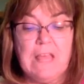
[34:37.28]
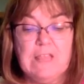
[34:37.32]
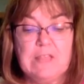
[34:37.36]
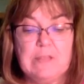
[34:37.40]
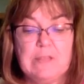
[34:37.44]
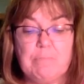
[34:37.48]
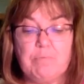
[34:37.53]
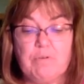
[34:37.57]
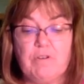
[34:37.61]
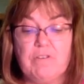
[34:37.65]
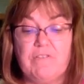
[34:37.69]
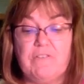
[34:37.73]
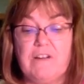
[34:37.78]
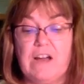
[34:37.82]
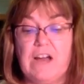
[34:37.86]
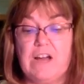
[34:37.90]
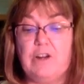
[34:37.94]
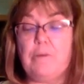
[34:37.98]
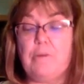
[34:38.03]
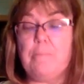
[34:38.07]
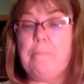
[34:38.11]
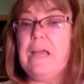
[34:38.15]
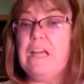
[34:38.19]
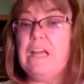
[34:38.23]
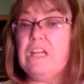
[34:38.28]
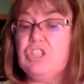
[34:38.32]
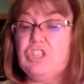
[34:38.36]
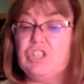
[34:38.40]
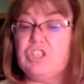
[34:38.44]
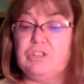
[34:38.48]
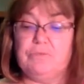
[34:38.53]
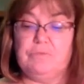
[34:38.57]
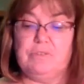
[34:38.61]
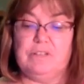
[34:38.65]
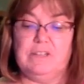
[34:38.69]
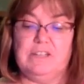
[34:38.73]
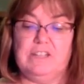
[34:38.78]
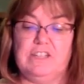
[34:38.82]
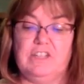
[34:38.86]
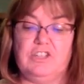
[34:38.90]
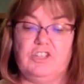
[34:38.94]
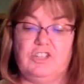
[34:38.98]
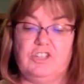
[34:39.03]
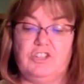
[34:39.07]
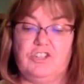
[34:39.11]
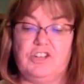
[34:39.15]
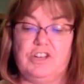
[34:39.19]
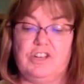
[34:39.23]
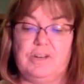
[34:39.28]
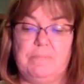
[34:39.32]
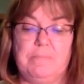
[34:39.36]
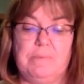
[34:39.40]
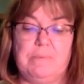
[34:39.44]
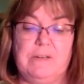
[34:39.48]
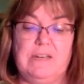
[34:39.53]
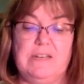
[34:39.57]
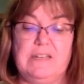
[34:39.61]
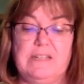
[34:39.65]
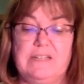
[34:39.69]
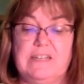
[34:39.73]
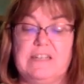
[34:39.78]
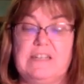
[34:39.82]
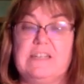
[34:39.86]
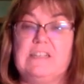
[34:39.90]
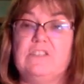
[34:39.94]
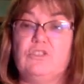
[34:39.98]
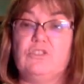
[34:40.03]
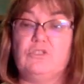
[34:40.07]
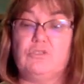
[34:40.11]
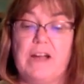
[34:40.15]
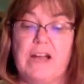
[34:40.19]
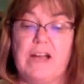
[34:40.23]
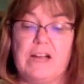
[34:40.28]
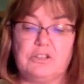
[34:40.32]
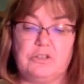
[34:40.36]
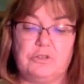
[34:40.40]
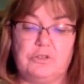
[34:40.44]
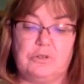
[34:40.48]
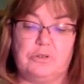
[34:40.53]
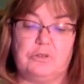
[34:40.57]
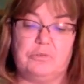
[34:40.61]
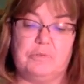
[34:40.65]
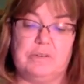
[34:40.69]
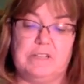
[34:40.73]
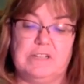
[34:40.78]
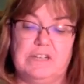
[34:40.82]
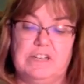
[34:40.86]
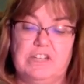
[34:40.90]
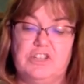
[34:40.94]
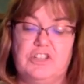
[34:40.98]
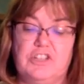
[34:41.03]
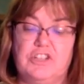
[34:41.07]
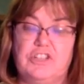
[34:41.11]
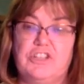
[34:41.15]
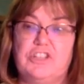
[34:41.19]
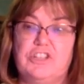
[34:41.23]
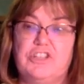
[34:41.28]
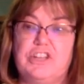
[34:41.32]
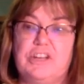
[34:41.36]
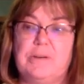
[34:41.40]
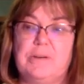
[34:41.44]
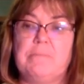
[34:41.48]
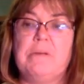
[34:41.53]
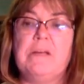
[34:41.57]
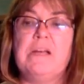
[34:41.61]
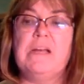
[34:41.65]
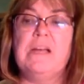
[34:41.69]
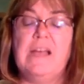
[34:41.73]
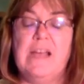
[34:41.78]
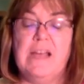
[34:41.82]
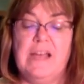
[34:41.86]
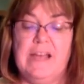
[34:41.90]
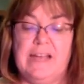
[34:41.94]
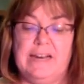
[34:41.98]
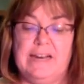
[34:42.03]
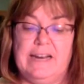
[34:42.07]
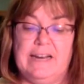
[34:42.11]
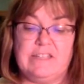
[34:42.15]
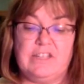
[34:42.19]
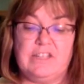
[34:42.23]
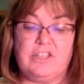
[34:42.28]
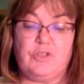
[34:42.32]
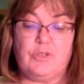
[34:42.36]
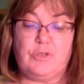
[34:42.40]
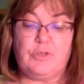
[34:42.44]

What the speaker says: The provider-patient relationship is a contractual relationship, and it